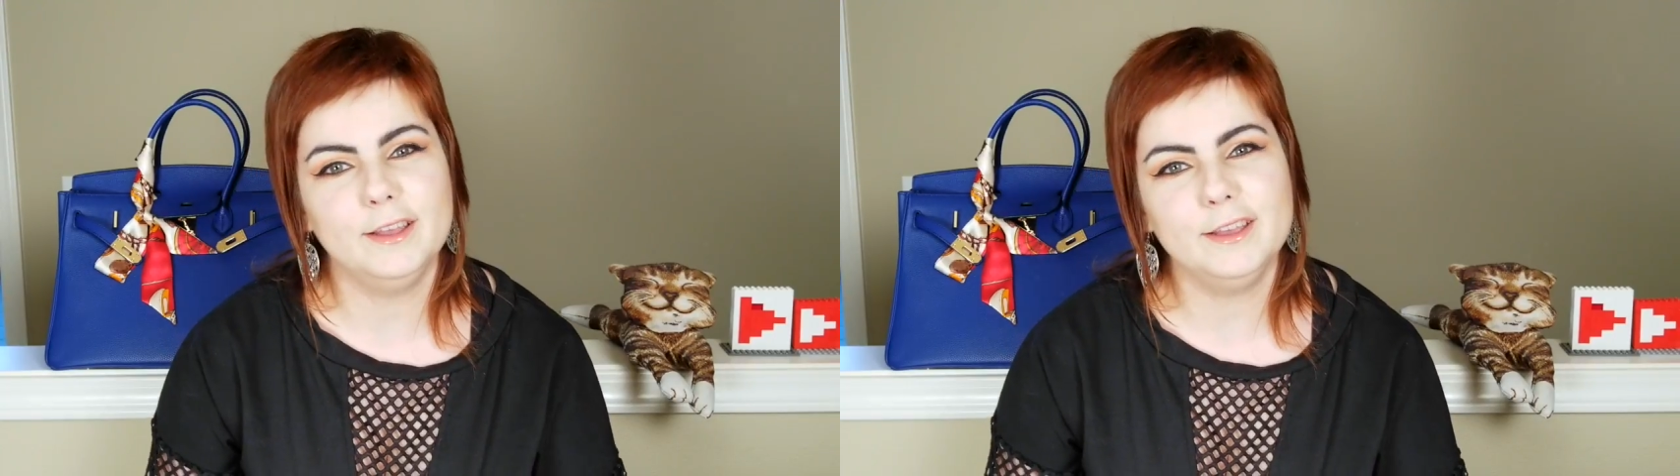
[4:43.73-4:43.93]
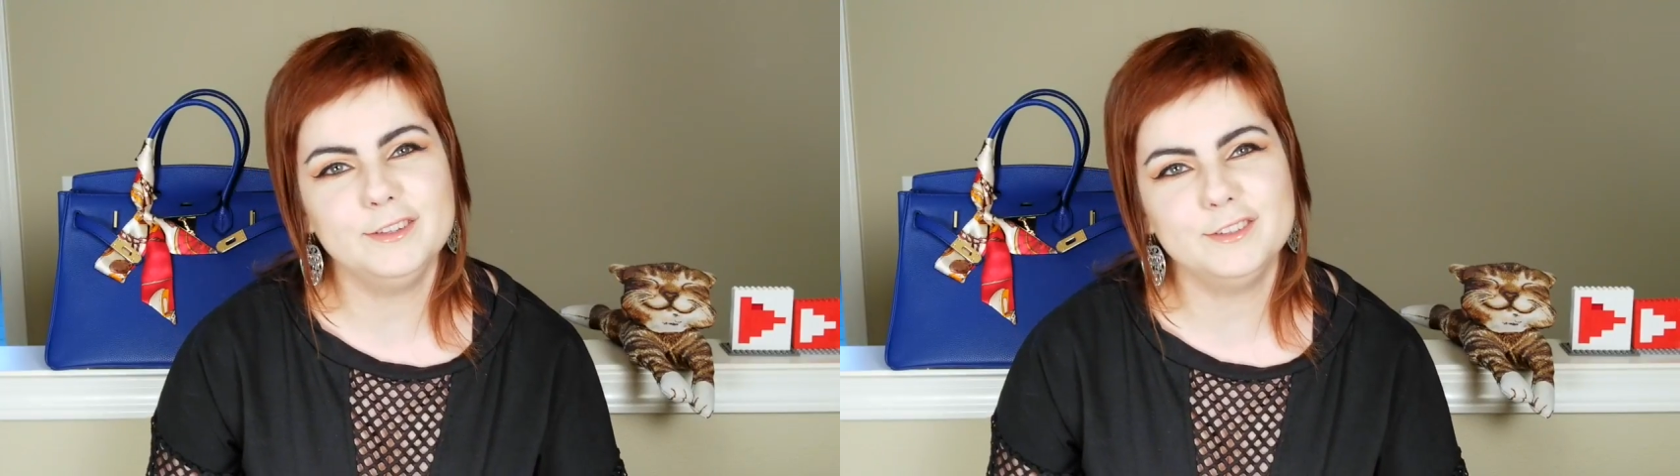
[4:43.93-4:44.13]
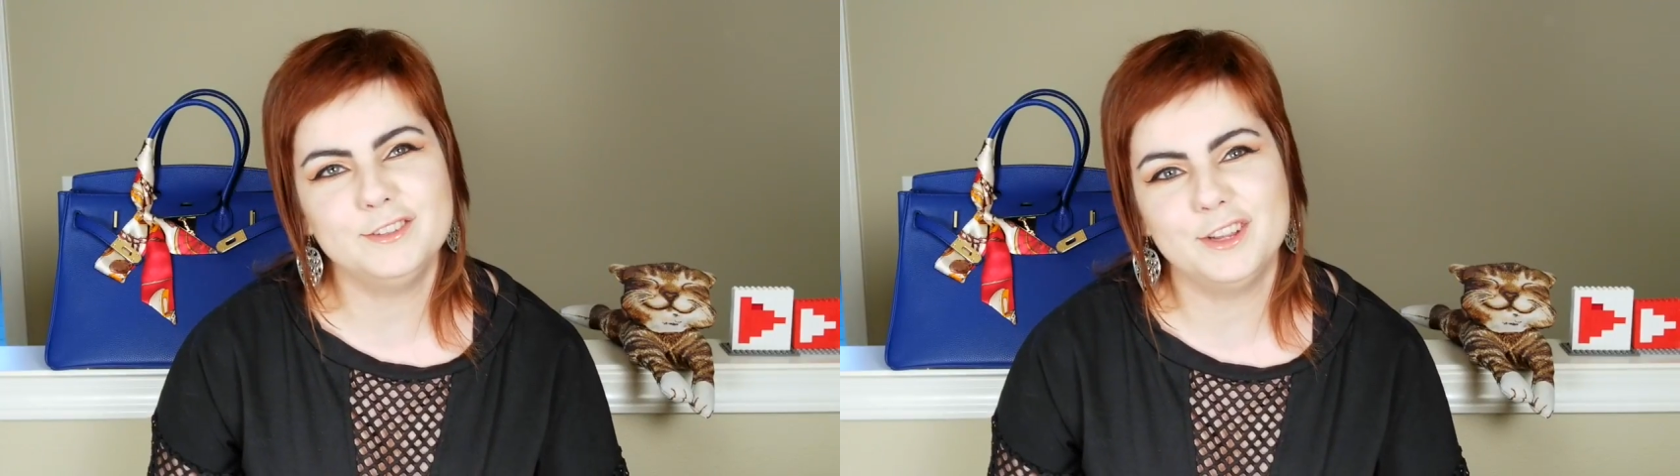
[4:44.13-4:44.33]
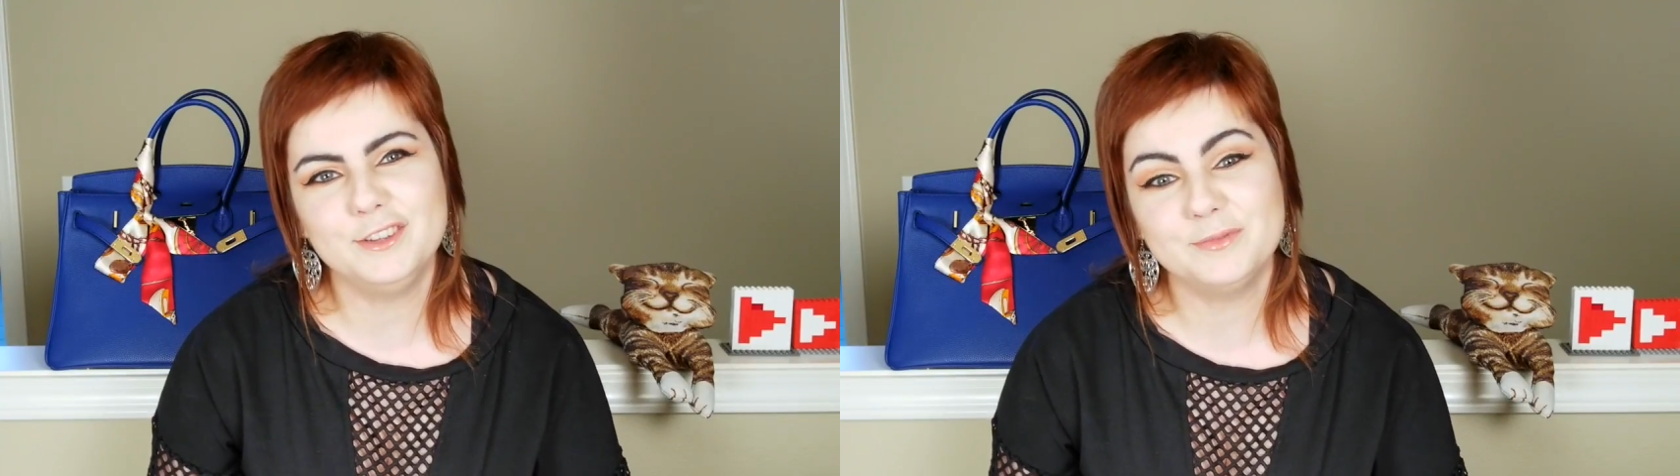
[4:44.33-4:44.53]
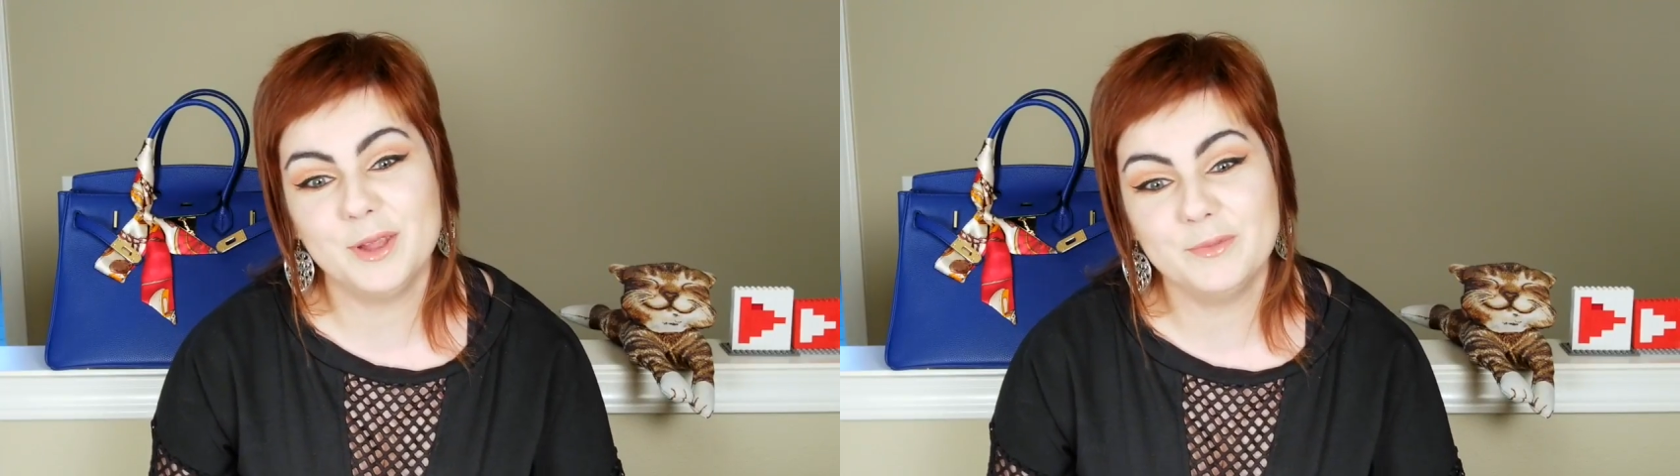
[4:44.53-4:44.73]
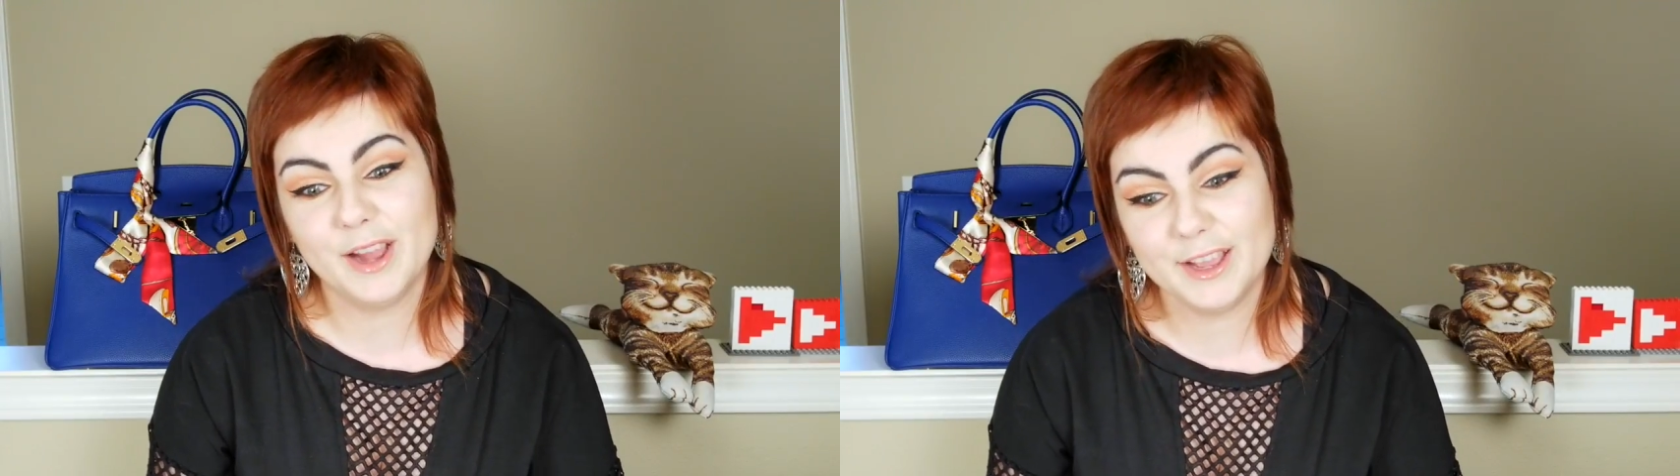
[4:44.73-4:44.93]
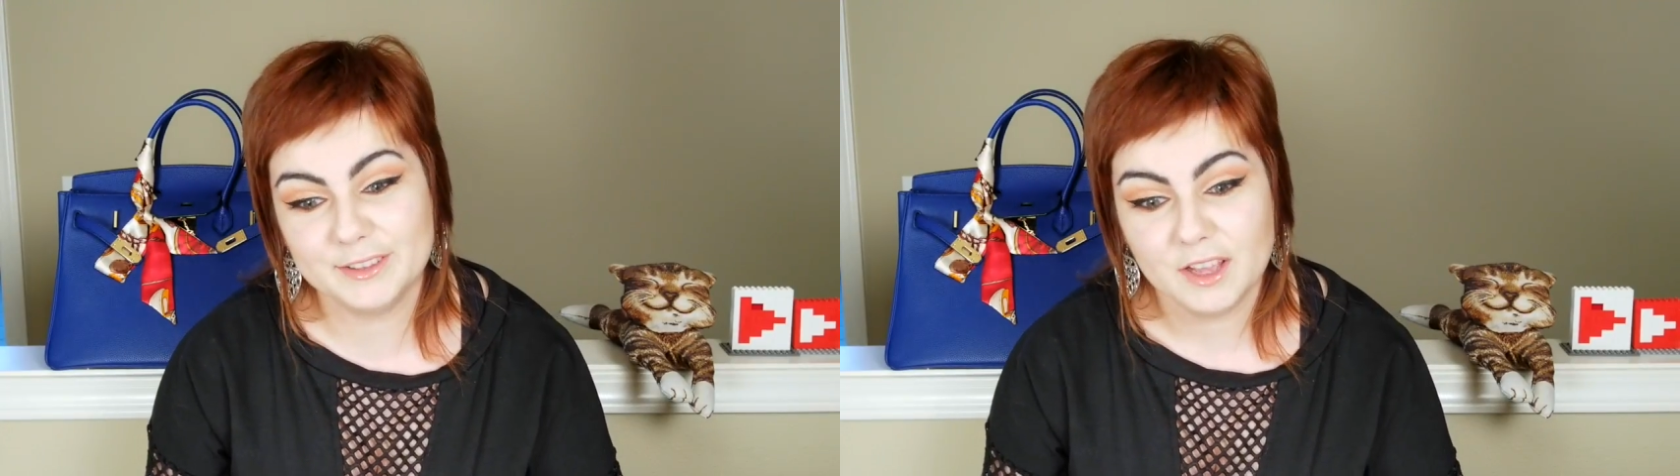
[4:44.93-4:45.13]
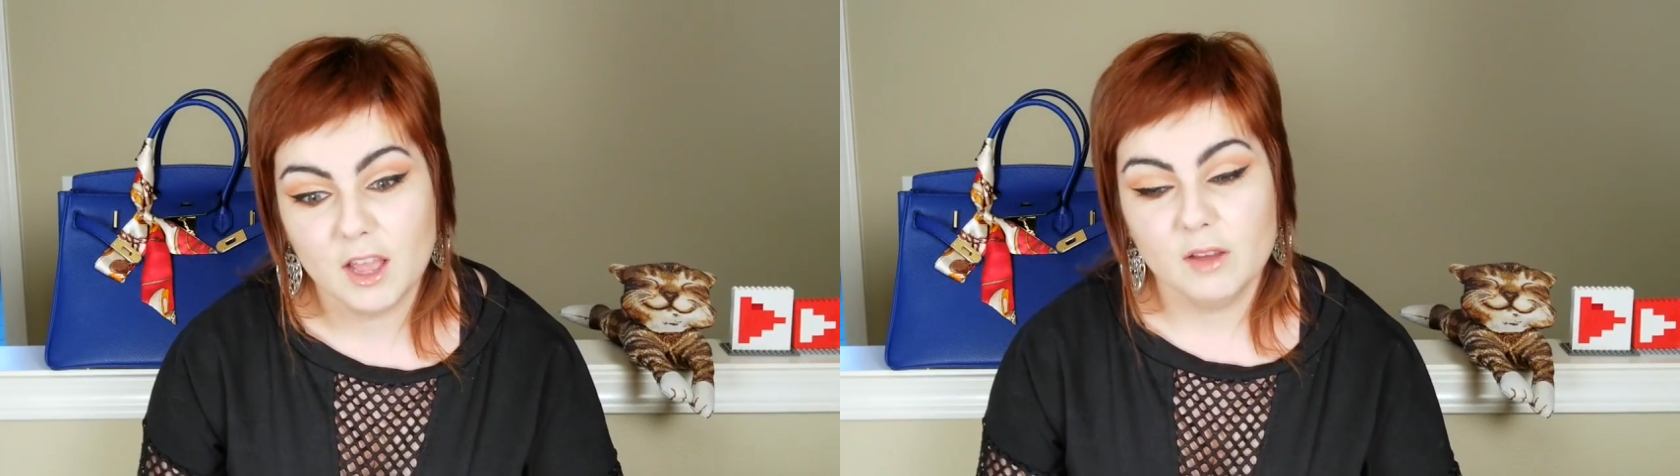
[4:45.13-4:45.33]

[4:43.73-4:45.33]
I just changed my mind.